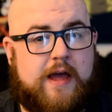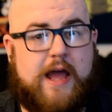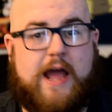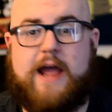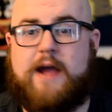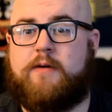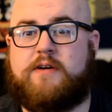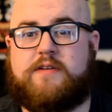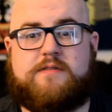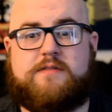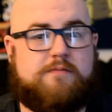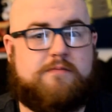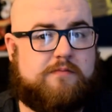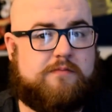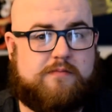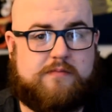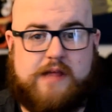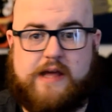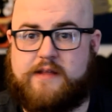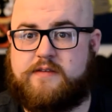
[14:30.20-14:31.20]
Anyways.
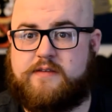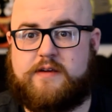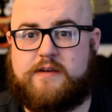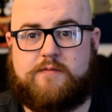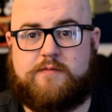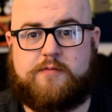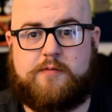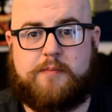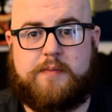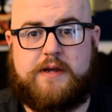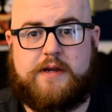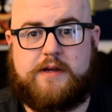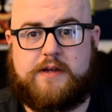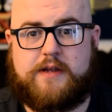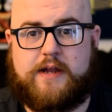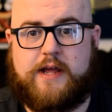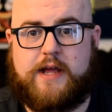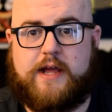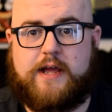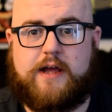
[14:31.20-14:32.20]
That's it for me
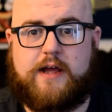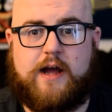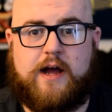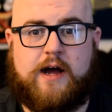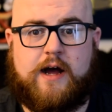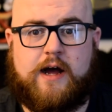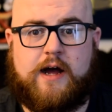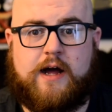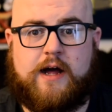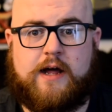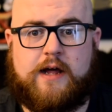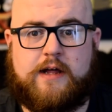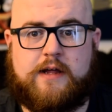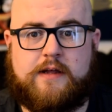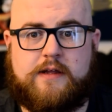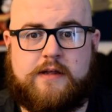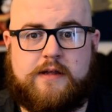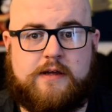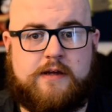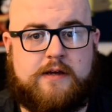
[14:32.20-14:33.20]
today.
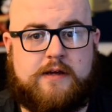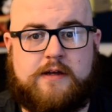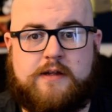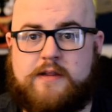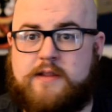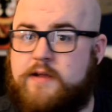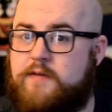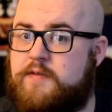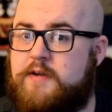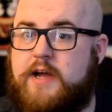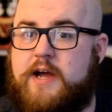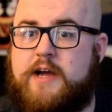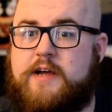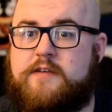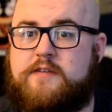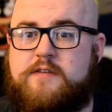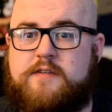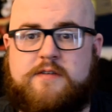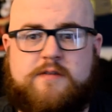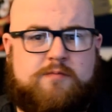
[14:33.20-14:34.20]
Love you
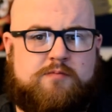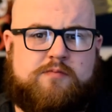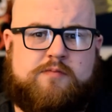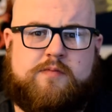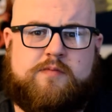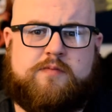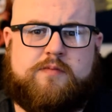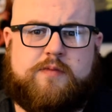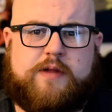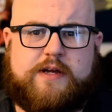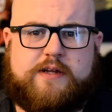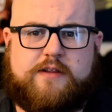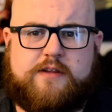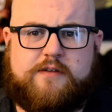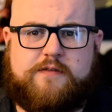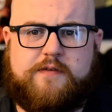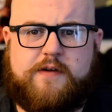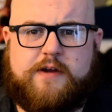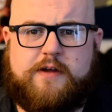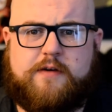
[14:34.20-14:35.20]
guys. Like this
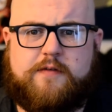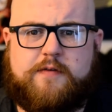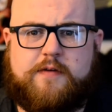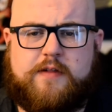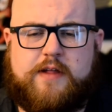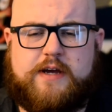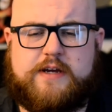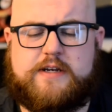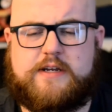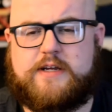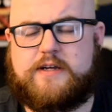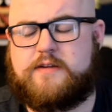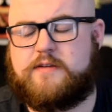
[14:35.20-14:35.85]
video if you liked it.